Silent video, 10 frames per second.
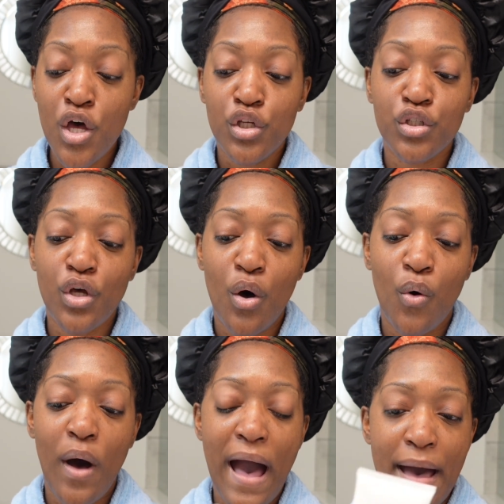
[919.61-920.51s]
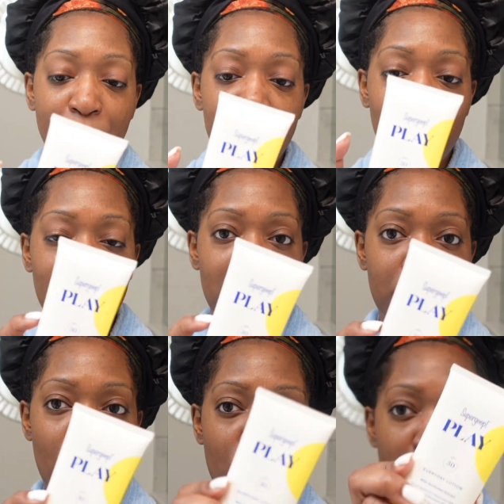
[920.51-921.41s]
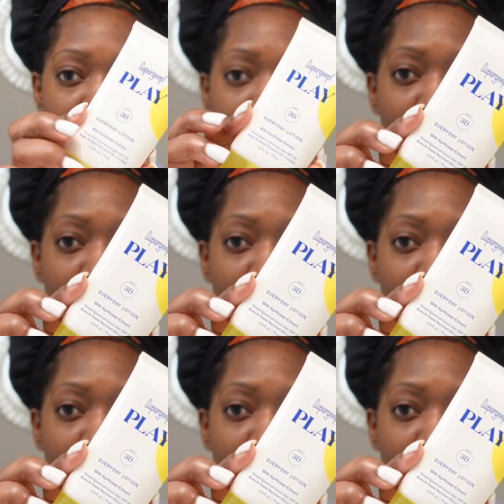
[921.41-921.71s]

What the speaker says: So I put this on